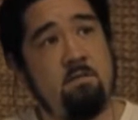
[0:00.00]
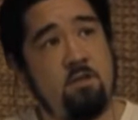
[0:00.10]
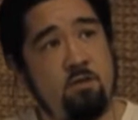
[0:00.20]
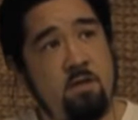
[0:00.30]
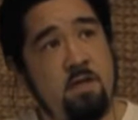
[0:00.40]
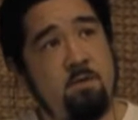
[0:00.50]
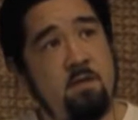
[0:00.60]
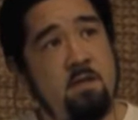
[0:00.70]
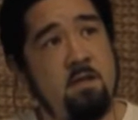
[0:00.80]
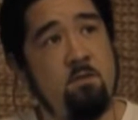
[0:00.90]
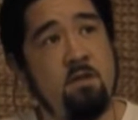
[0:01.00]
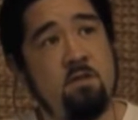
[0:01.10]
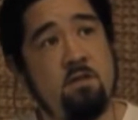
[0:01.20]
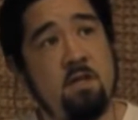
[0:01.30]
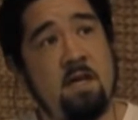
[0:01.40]
Joined up at the Wing
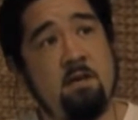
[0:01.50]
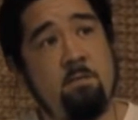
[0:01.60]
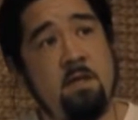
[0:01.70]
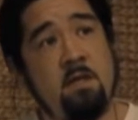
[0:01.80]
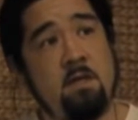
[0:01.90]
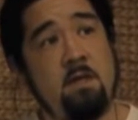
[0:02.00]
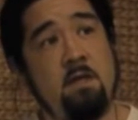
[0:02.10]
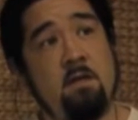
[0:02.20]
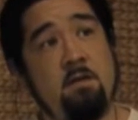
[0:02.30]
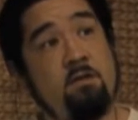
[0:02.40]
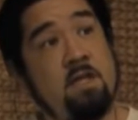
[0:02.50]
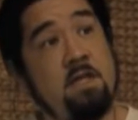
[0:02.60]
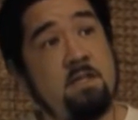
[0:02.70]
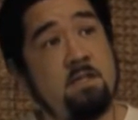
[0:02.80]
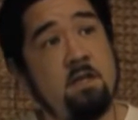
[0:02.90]
Chun Academy 3
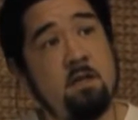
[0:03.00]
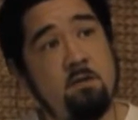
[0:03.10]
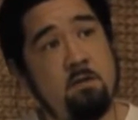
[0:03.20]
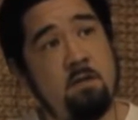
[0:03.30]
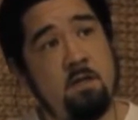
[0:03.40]
years ago.